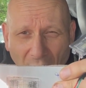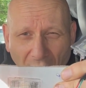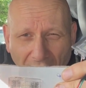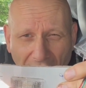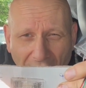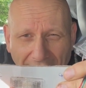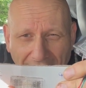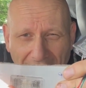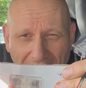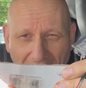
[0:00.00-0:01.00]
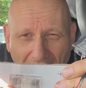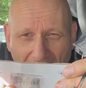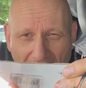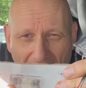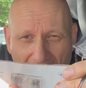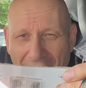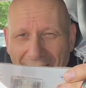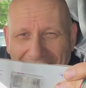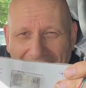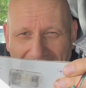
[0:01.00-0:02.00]
what it's like in the car
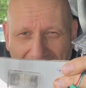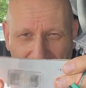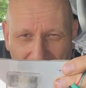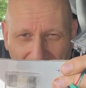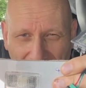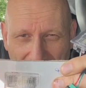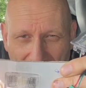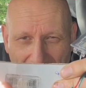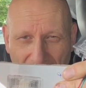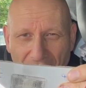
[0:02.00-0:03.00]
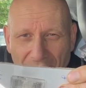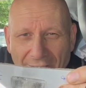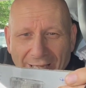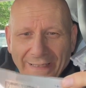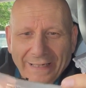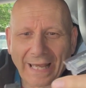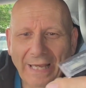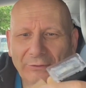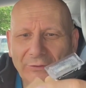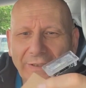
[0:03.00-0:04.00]
and how you get them out and
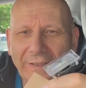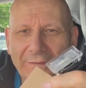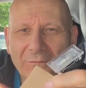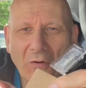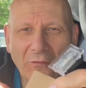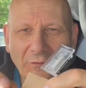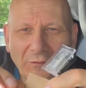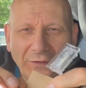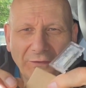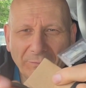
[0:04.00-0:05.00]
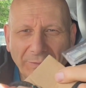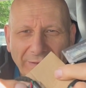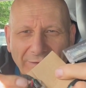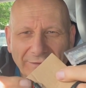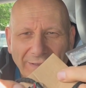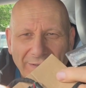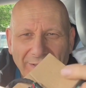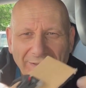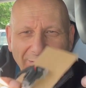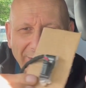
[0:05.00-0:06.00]
how you get them off of this piece
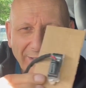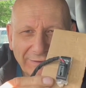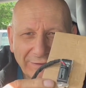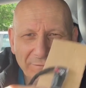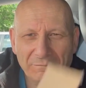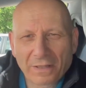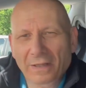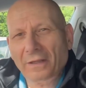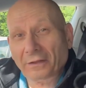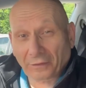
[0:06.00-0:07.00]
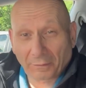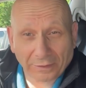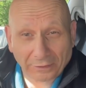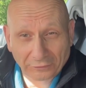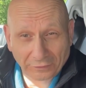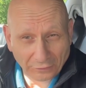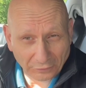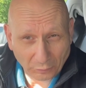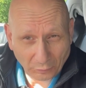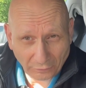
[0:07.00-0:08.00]
and unconnect them. So I'm going to show
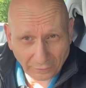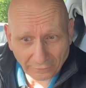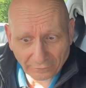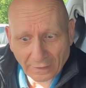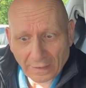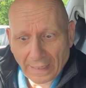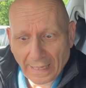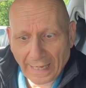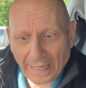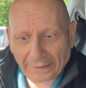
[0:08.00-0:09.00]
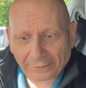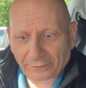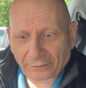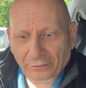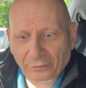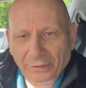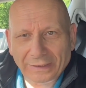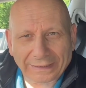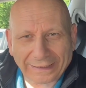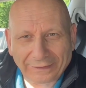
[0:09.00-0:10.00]
you all this and we're going
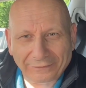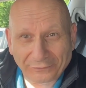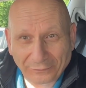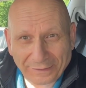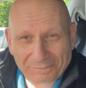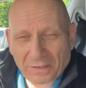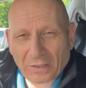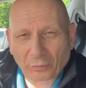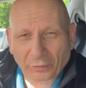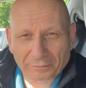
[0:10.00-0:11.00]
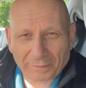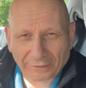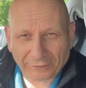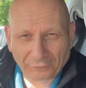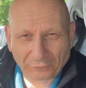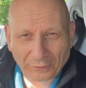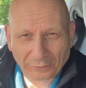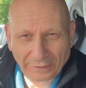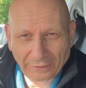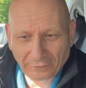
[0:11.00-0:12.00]
to get to it, which makes it
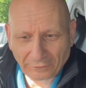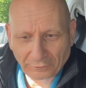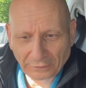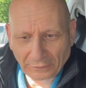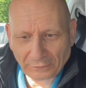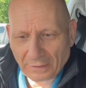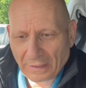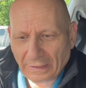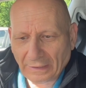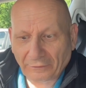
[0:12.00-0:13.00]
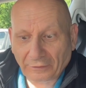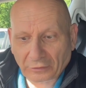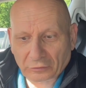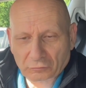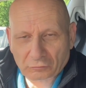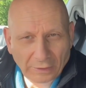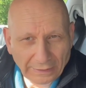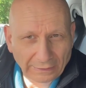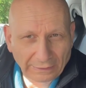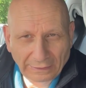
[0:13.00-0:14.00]
very easy for you. It's a
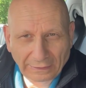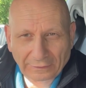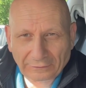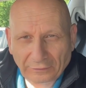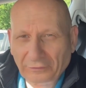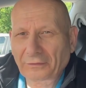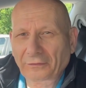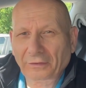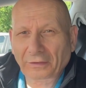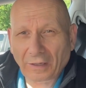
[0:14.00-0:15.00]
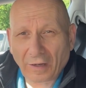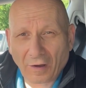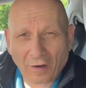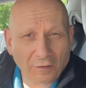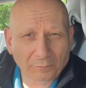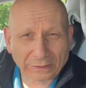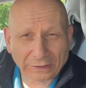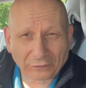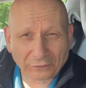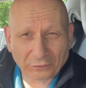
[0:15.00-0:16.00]
great little addition to the car
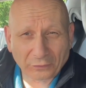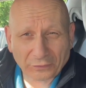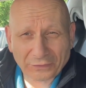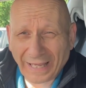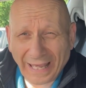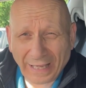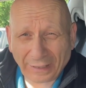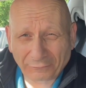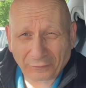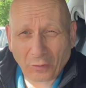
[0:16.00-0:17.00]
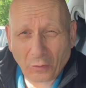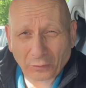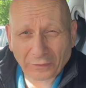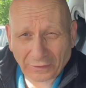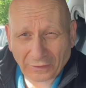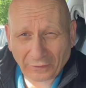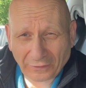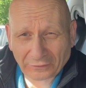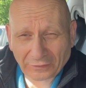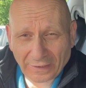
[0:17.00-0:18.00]
because you can have all of the
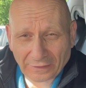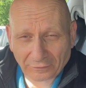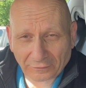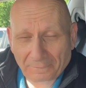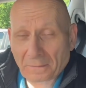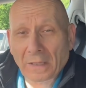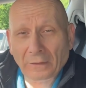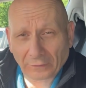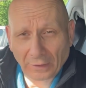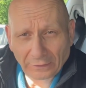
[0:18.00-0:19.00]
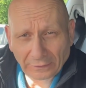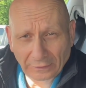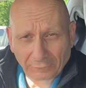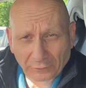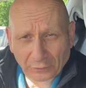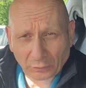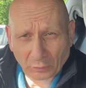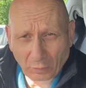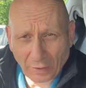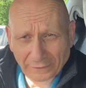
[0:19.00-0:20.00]
lights changed. The only difficult
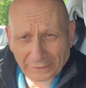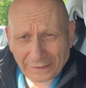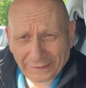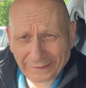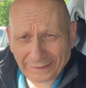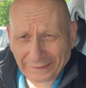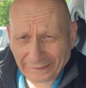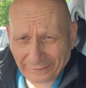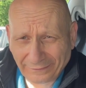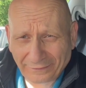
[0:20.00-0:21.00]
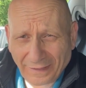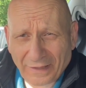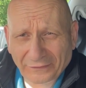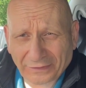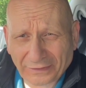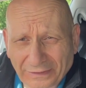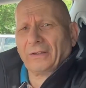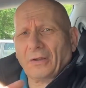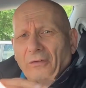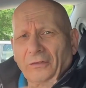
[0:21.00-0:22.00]
one is under the
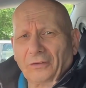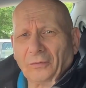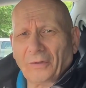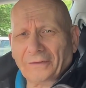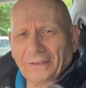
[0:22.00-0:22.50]
console under